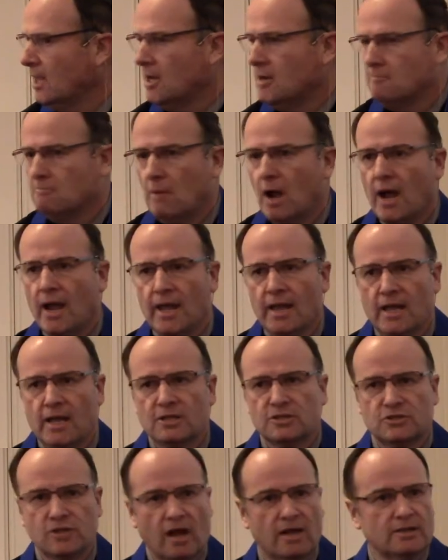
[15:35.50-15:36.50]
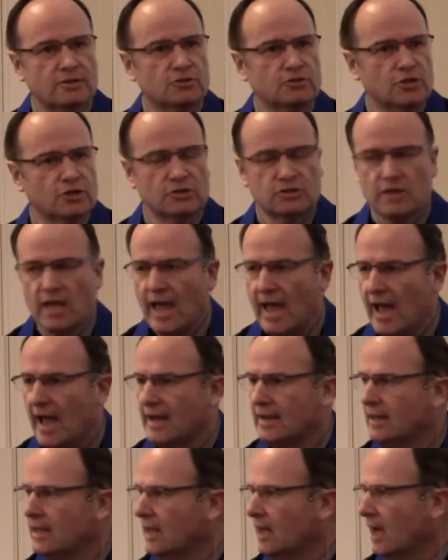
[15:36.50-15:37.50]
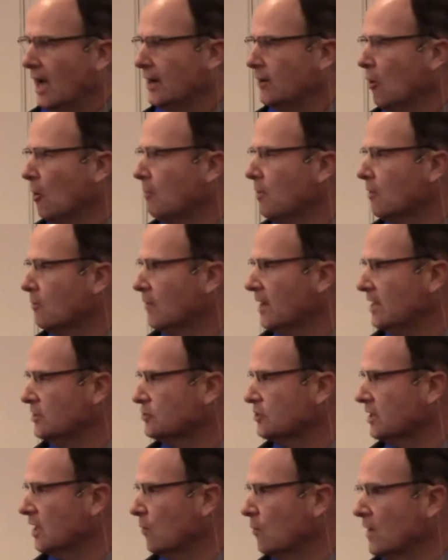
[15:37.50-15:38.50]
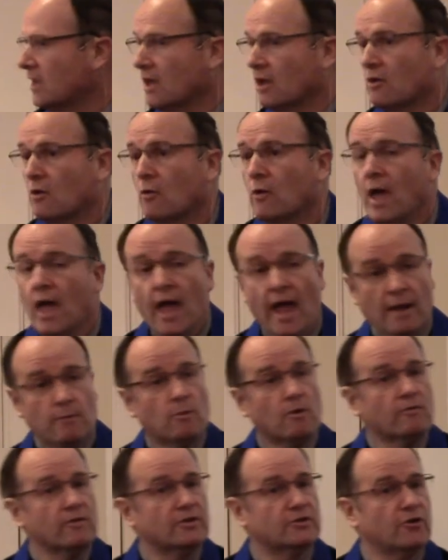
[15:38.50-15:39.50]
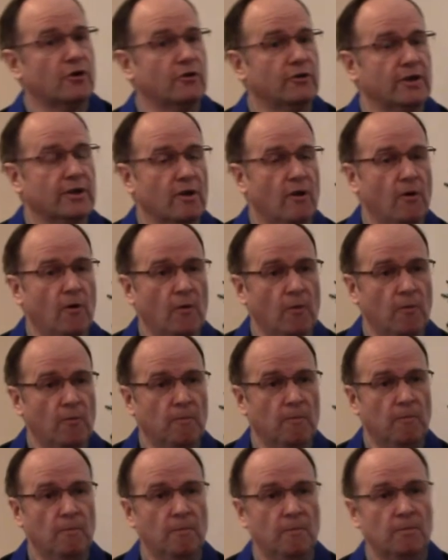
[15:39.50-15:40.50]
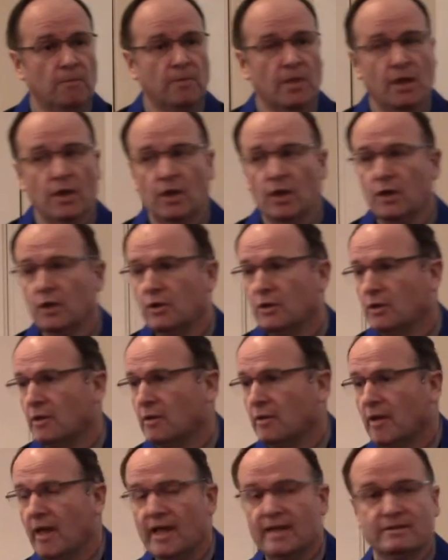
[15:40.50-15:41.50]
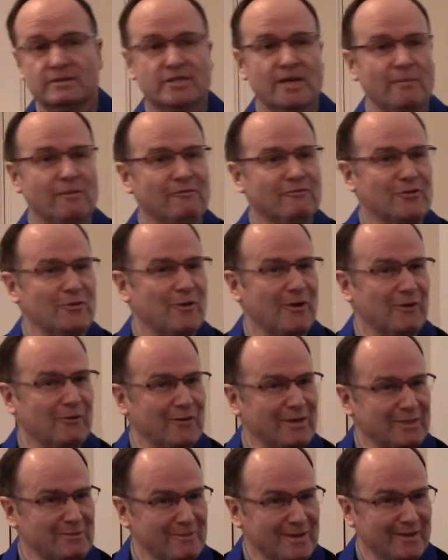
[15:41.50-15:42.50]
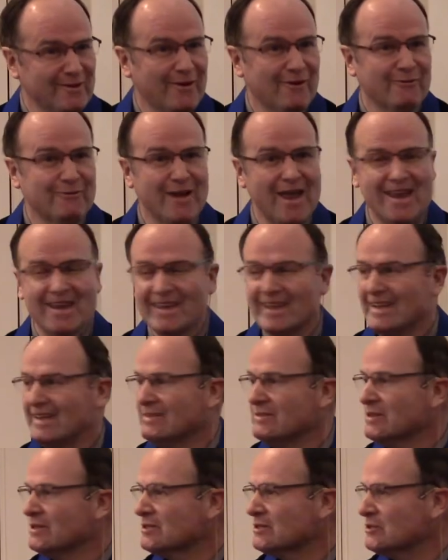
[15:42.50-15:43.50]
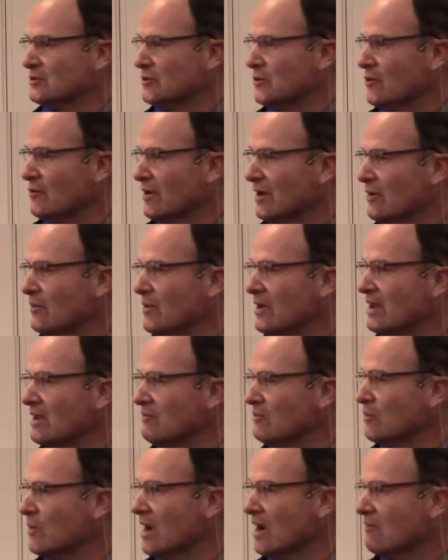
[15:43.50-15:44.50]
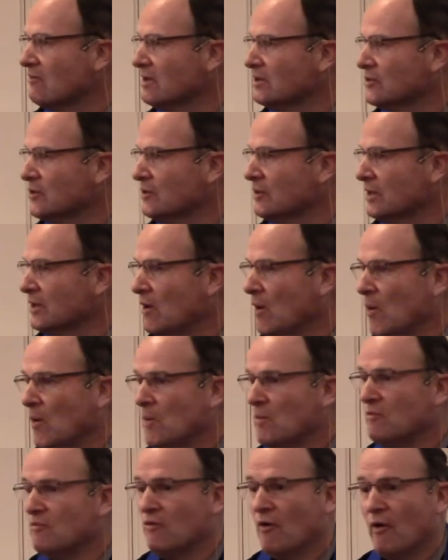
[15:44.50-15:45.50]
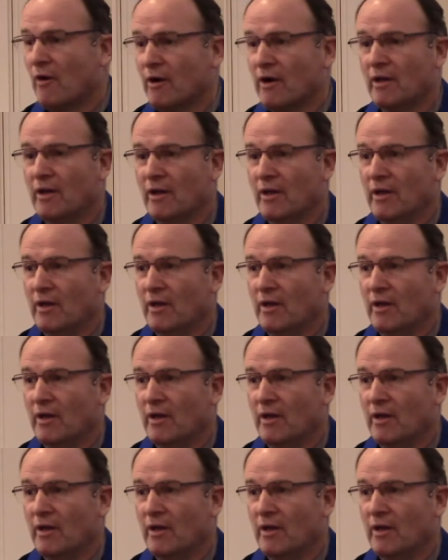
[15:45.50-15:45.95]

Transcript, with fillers: My son just had an operation a week ago and we're returning home and some of you are with me already in this story, we, we are returning home for